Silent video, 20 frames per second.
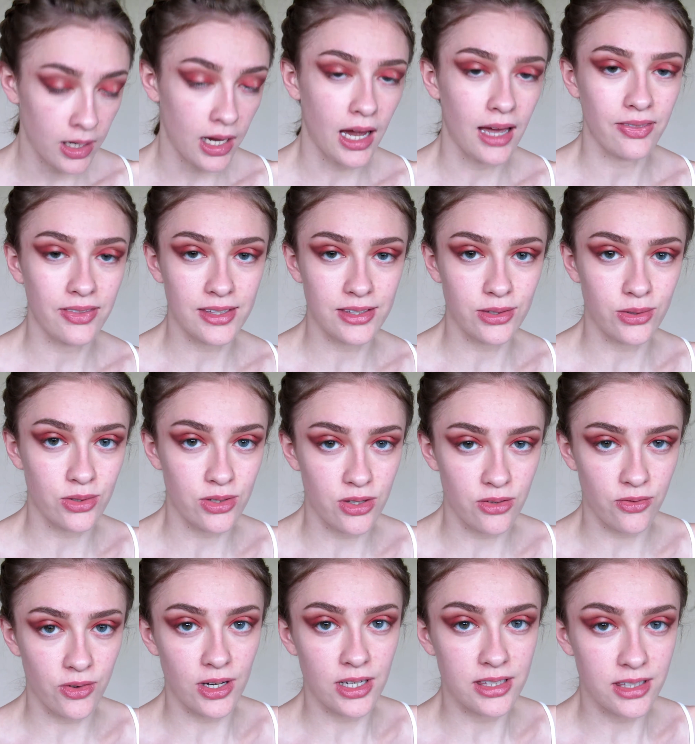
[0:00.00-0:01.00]
going to add this onto the
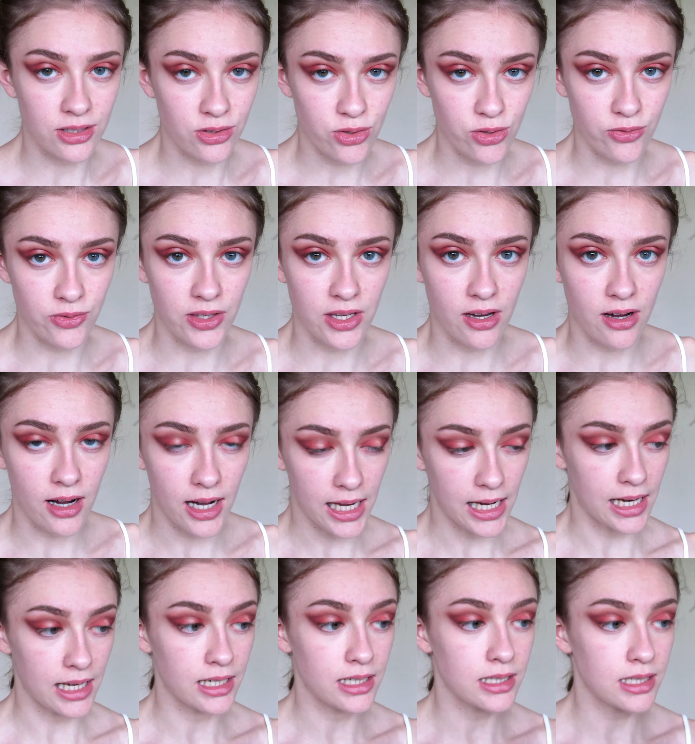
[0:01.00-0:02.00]
very centre of the
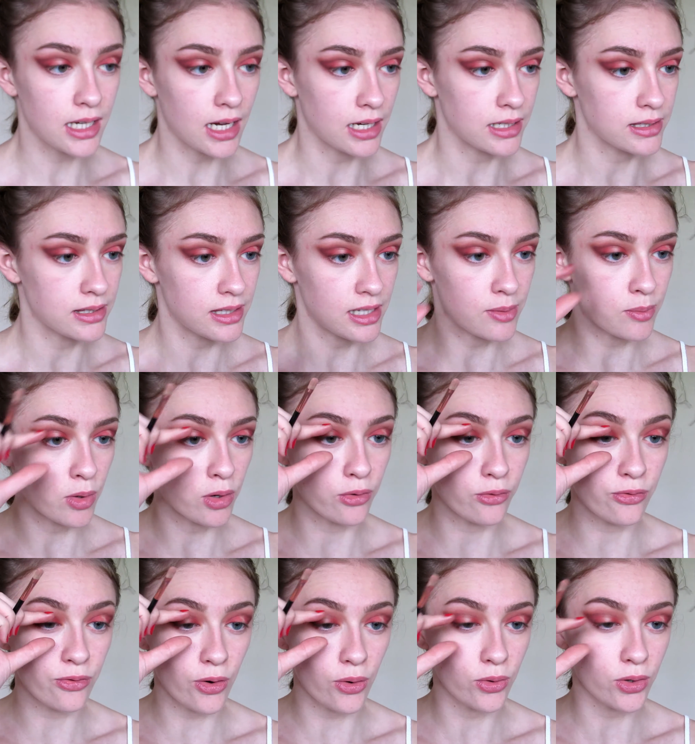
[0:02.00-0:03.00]
eyelid as the main
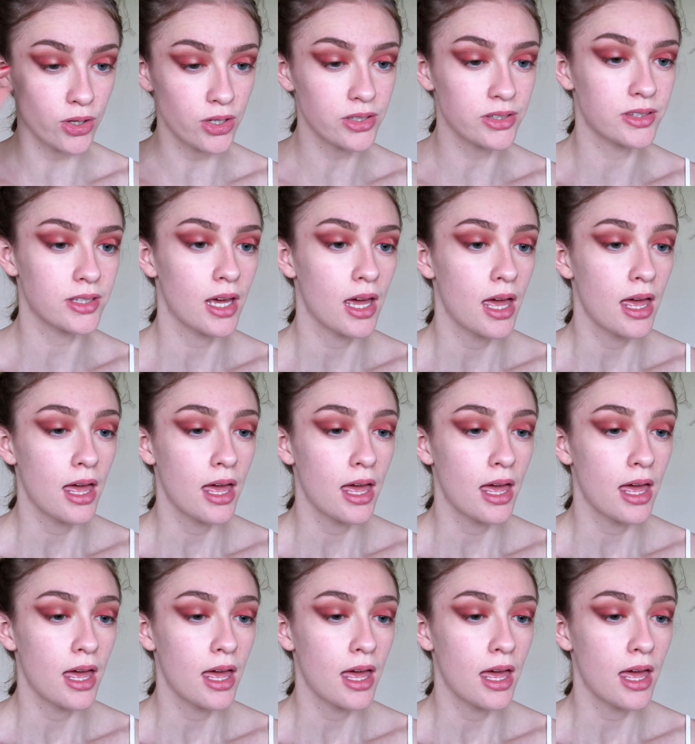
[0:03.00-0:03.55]
focus.